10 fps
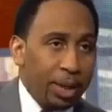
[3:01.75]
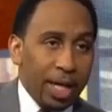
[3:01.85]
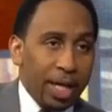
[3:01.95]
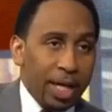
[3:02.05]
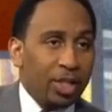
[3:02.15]

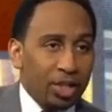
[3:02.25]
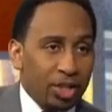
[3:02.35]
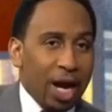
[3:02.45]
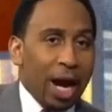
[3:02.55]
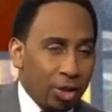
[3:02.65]
into
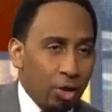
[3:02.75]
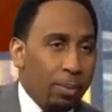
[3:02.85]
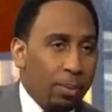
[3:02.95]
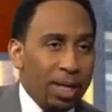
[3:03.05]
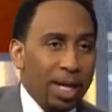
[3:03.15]
Josh
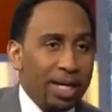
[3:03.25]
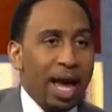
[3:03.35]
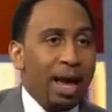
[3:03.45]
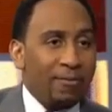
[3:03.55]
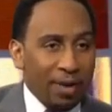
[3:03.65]
Norman in
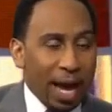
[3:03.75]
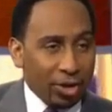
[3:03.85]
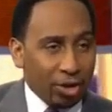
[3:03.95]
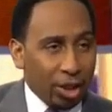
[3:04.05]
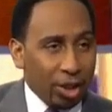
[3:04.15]
that
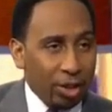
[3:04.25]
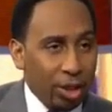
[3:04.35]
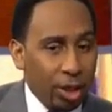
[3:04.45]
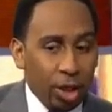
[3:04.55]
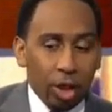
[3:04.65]
fashion,
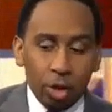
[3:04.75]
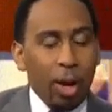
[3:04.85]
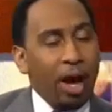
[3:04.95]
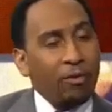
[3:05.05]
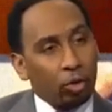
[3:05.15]

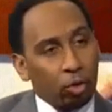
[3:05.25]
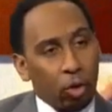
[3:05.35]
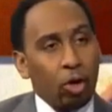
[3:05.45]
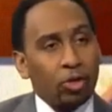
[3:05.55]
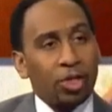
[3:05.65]
you have
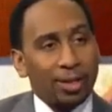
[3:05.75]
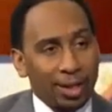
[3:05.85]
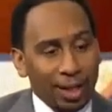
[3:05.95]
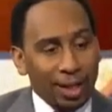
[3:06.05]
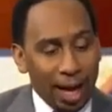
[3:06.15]
crossed
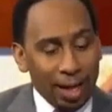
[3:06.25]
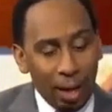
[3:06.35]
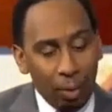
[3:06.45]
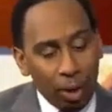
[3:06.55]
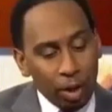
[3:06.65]
the line.
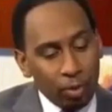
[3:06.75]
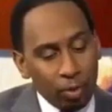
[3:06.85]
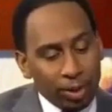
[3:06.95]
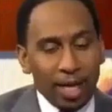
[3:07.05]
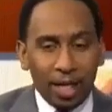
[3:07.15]
And when you
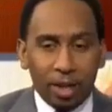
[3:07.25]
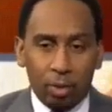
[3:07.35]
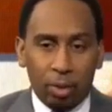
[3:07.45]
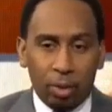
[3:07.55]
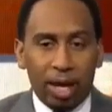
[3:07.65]
take
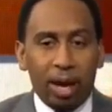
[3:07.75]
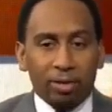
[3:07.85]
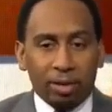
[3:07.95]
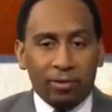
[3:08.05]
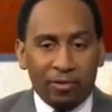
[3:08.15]
into
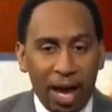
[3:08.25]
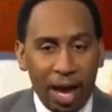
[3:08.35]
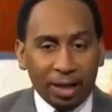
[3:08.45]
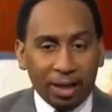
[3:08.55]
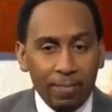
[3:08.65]
account the
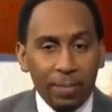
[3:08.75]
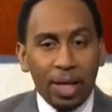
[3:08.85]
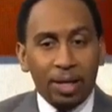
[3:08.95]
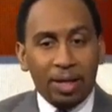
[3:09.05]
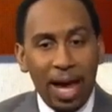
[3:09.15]
fact
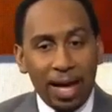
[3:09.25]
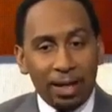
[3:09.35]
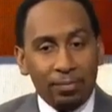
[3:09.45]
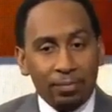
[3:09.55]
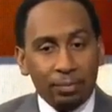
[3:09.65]

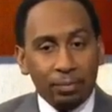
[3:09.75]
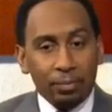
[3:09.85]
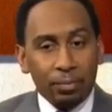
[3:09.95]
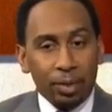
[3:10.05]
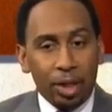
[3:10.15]
that
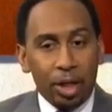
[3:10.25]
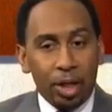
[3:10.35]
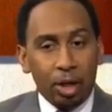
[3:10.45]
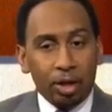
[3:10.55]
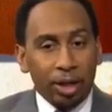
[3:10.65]
the